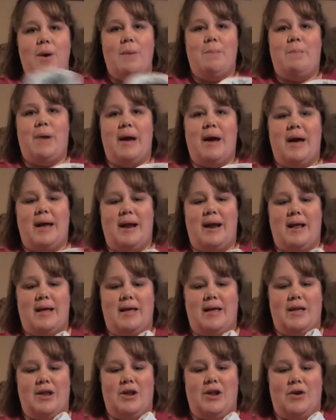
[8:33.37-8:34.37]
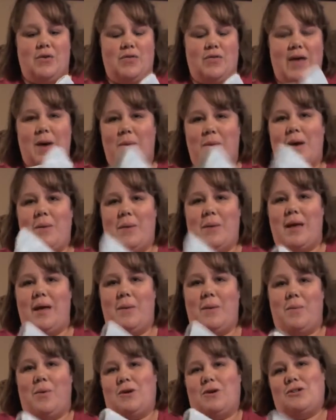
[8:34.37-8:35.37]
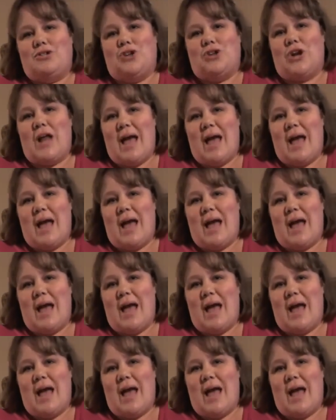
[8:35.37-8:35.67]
but you know, that way we're sure